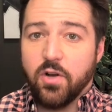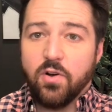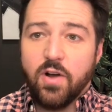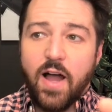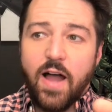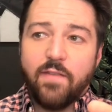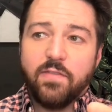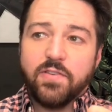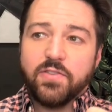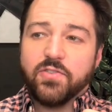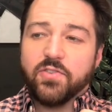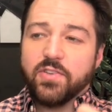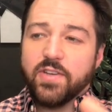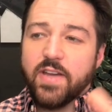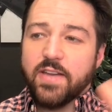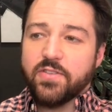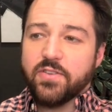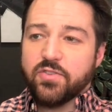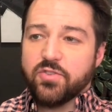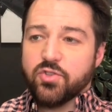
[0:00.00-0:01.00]
Obviously
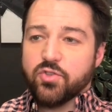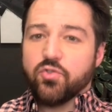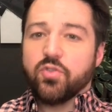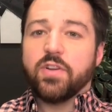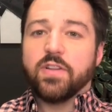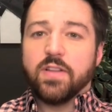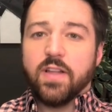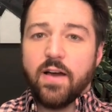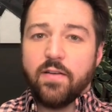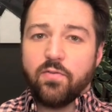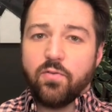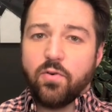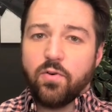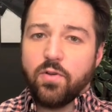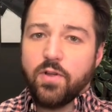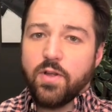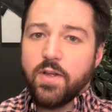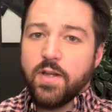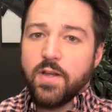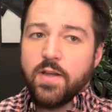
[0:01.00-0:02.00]
at the street
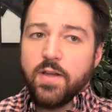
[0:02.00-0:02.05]
level,